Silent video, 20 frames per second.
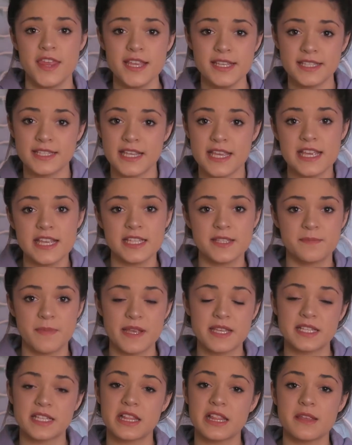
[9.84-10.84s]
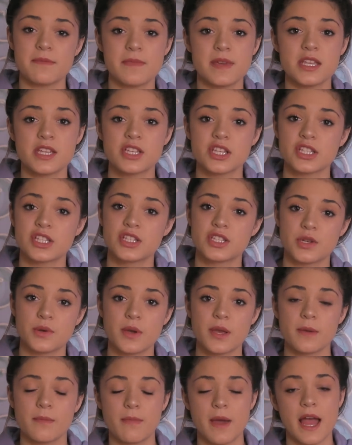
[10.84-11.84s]
This is basically me just
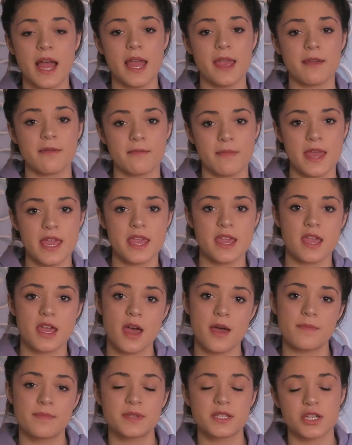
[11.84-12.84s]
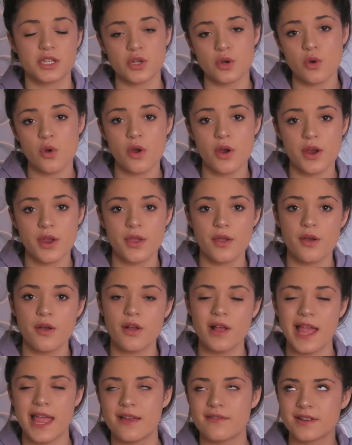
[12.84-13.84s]
doing my makeup
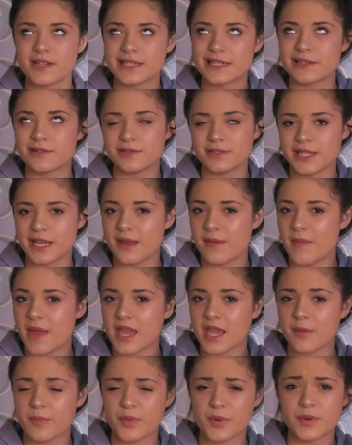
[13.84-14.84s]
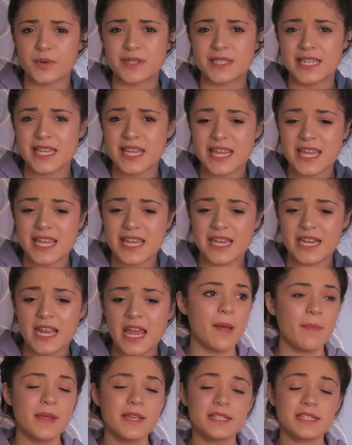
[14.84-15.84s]
tutorial, every single day makeup routine.
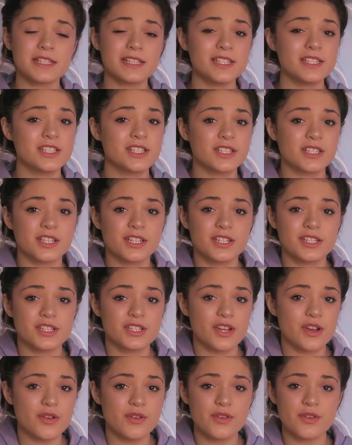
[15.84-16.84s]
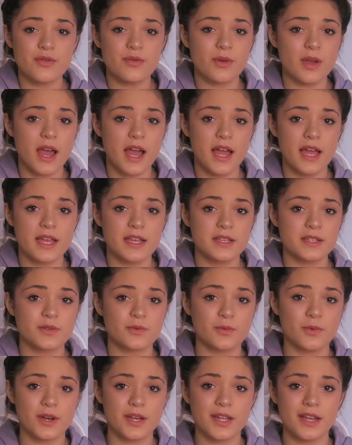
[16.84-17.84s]
I'm basically just gonna show you
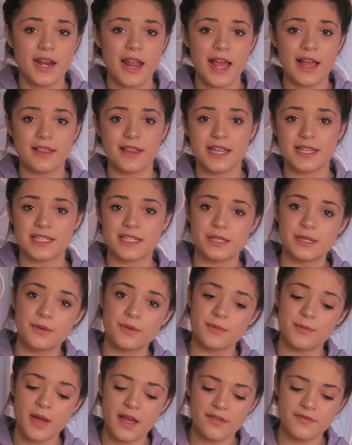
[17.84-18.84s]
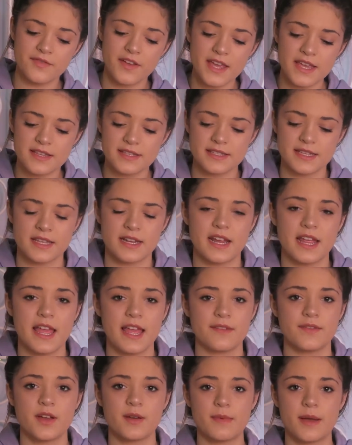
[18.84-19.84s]
guys what I like to do with my face and I
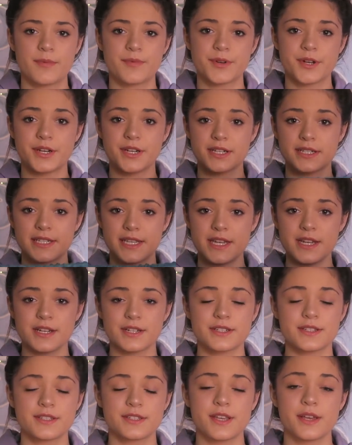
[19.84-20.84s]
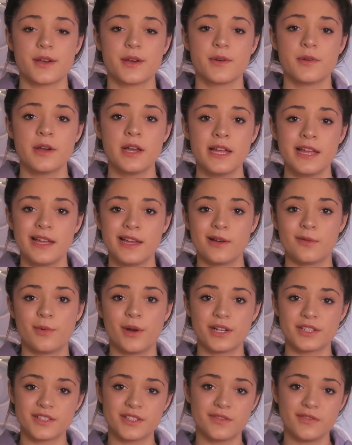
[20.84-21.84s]
have all my products here, so
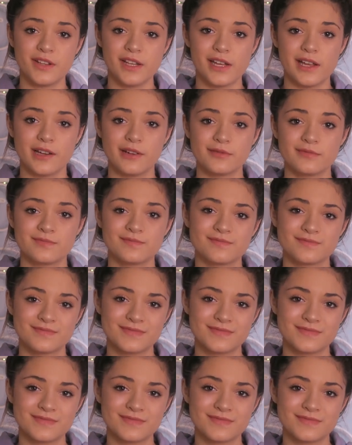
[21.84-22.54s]
watch the video